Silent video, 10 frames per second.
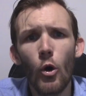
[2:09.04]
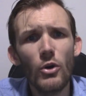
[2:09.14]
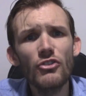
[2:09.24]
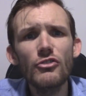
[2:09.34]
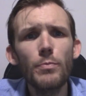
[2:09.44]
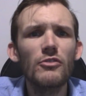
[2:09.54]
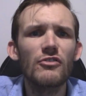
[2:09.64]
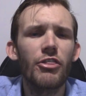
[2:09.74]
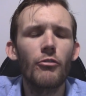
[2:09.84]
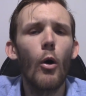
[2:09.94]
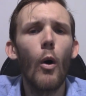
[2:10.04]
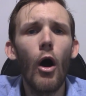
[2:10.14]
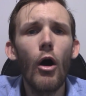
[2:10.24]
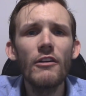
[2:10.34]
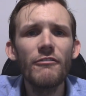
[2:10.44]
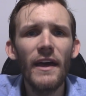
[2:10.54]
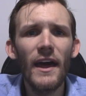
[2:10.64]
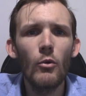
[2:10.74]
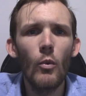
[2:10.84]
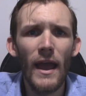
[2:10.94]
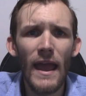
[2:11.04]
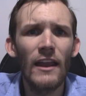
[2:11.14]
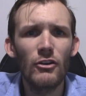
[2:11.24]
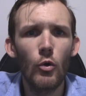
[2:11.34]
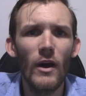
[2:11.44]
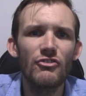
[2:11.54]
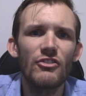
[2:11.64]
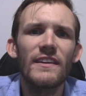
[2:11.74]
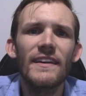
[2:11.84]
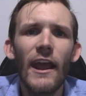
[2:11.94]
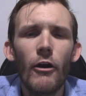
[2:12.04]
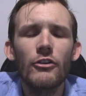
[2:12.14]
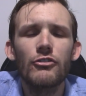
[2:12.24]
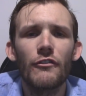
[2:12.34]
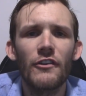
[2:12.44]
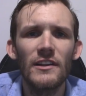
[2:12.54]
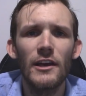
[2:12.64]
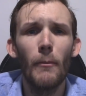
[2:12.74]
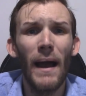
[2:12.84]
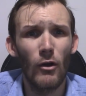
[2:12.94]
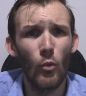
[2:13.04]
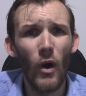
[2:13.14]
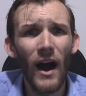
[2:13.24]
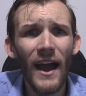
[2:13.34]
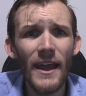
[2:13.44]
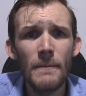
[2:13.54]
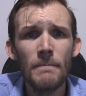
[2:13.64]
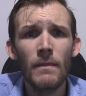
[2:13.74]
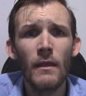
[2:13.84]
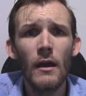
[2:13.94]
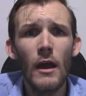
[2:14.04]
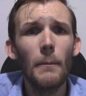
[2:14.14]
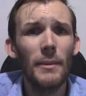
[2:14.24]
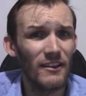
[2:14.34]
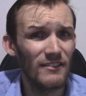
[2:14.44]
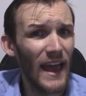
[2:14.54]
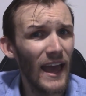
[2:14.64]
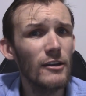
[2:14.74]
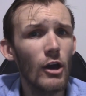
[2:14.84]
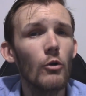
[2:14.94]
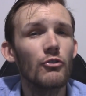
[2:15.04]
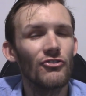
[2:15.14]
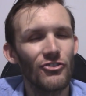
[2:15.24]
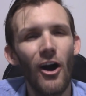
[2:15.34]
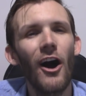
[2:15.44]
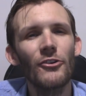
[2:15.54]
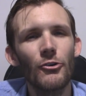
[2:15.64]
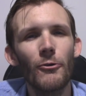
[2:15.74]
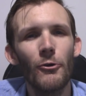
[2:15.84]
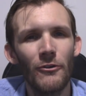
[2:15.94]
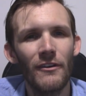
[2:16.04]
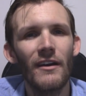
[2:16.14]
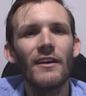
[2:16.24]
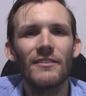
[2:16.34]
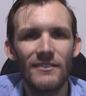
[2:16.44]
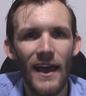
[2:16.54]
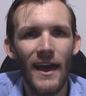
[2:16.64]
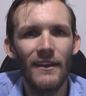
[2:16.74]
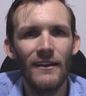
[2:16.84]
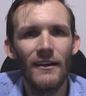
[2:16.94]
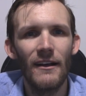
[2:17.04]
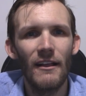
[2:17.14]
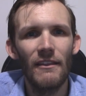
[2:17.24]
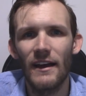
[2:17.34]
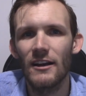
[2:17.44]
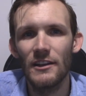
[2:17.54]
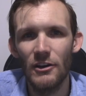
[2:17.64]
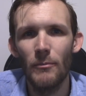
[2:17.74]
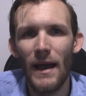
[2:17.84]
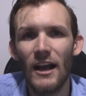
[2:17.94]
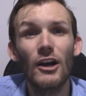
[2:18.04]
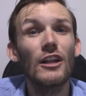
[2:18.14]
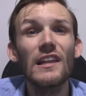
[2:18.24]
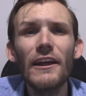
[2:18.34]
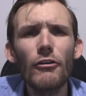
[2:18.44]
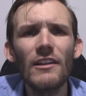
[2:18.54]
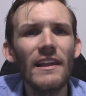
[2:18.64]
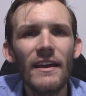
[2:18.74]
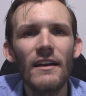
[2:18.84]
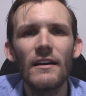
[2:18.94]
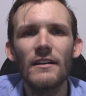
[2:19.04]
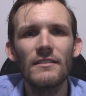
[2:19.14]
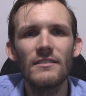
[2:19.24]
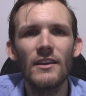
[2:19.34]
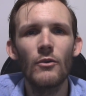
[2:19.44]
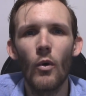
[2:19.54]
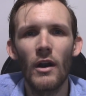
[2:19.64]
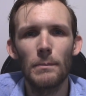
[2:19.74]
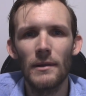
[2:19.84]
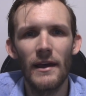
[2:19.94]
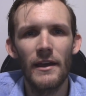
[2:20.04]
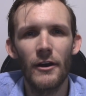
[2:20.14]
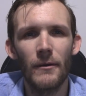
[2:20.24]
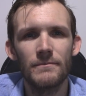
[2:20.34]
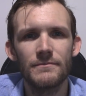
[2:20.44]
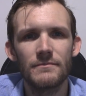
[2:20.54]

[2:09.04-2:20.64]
We're just supposed to throw all of that away and question the character of Khalil Mack. Why? Because head coach Jon Gruden said that Khalil Mack clearly didn't want to play here.